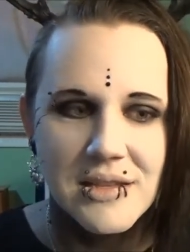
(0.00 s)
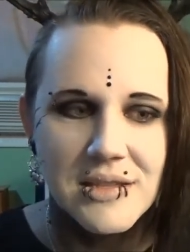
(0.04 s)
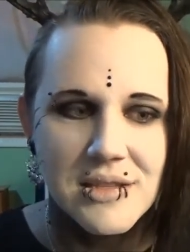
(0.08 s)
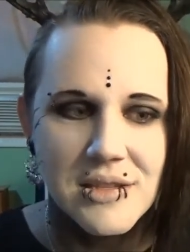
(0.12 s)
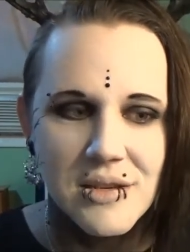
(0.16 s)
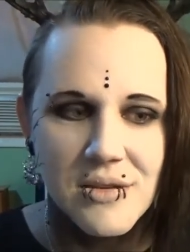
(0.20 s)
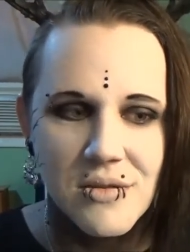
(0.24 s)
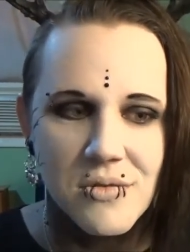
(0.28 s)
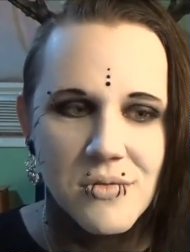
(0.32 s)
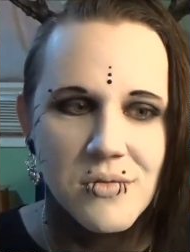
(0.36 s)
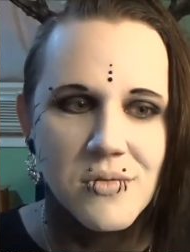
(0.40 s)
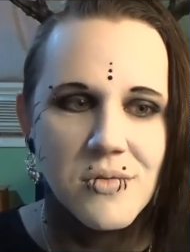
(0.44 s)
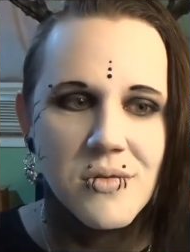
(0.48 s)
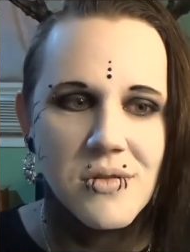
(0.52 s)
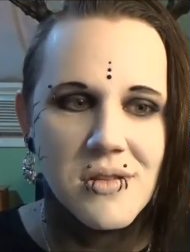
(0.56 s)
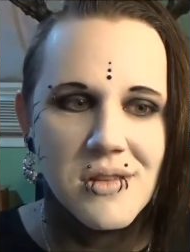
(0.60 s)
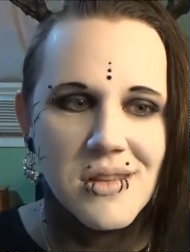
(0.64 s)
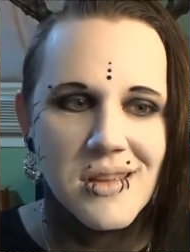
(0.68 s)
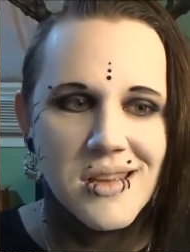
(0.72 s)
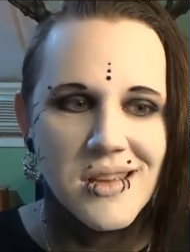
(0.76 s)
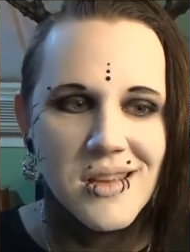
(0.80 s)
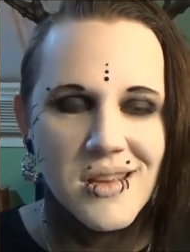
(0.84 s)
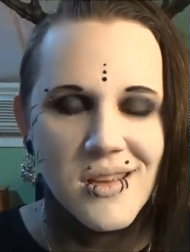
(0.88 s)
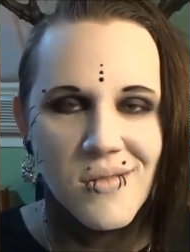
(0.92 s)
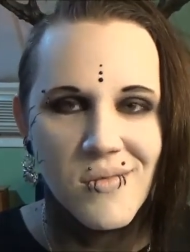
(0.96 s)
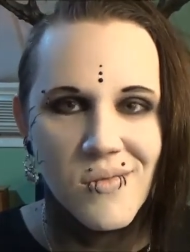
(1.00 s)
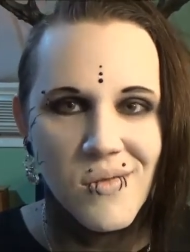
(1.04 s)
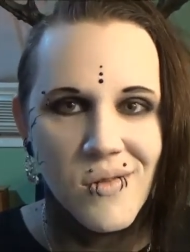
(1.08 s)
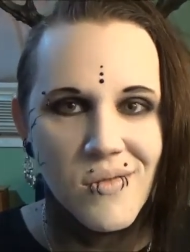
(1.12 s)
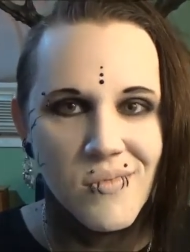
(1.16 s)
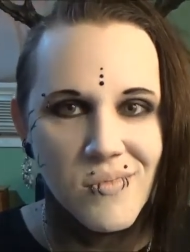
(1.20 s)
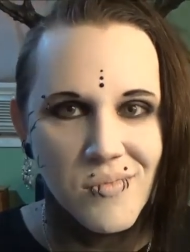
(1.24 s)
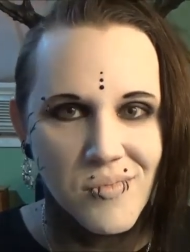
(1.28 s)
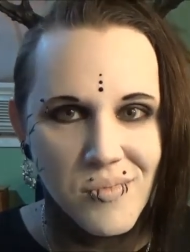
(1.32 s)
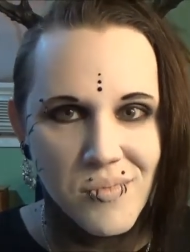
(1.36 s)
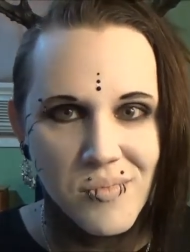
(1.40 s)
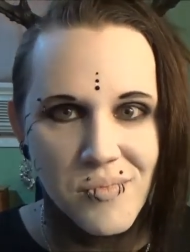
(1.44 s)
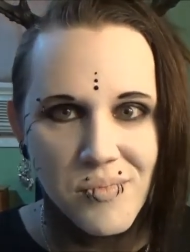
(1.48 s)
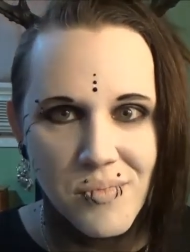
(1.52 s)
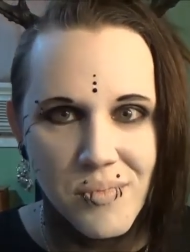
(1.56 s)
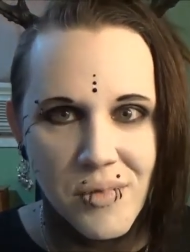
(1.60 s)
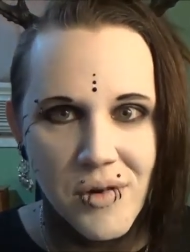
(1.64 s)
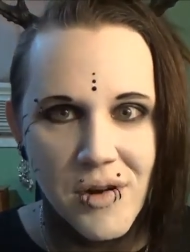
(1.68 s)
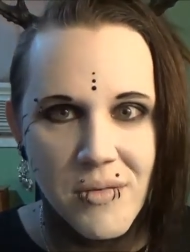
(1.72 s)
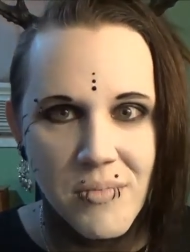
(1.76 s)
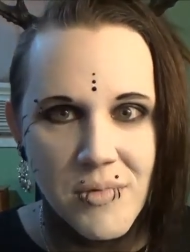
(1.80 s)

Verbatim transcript: So it, pretty